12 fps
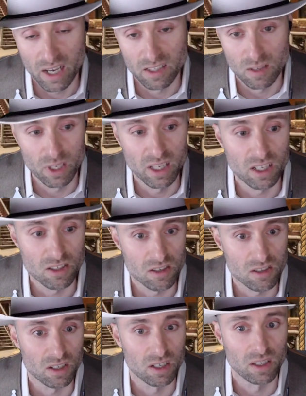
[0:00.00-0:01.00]

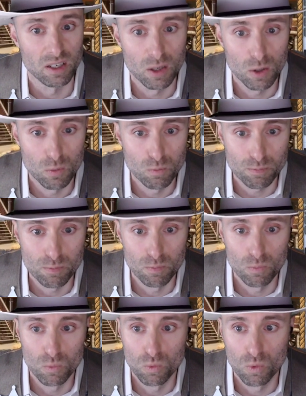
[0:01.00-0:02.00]
begins
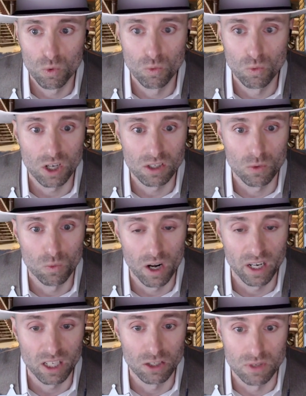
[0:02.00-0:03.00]

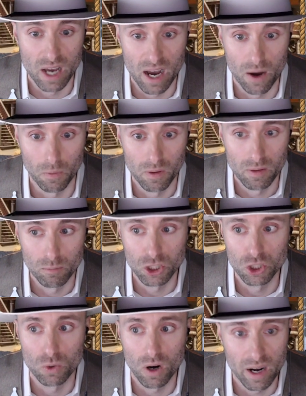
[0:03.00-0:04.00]
running you down.
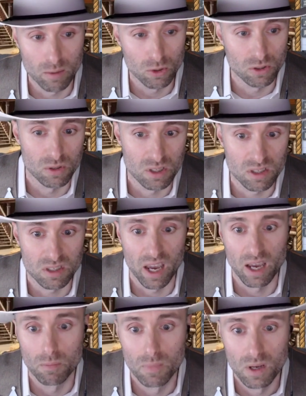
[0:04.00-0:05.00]
But you are able to
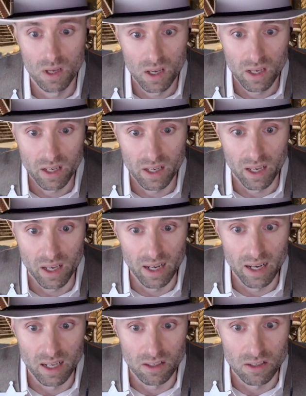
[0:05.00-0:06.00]
escape
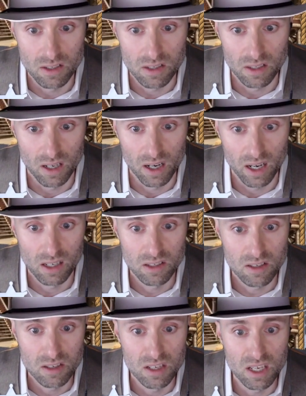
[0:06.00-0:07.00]
and
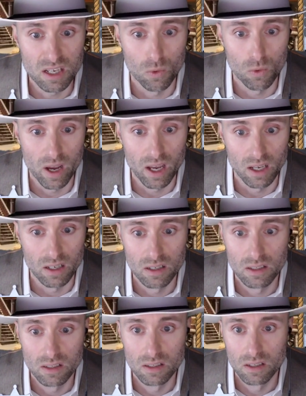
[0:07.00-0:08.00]
sneak away
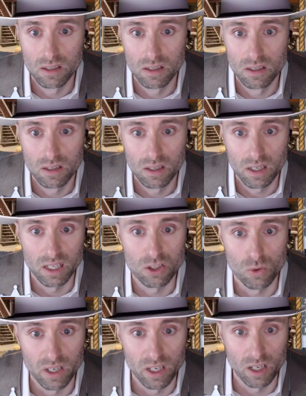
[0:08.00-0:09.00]

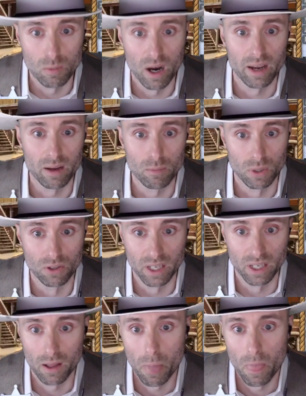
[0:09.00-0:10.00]
into a nearby
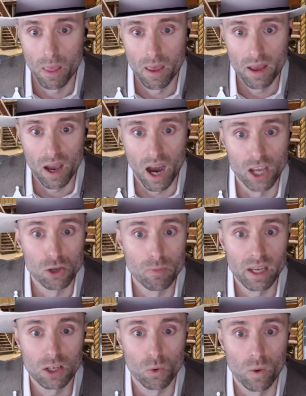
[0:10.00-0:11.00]
building. You
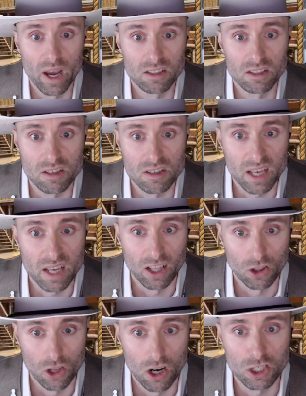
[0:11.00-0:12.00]
make your way to the
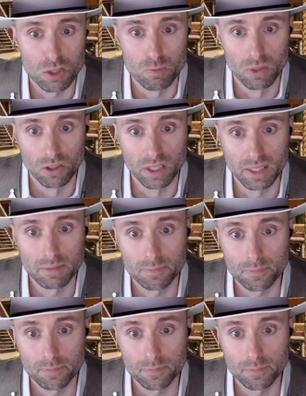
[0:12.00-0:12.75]
second largest building.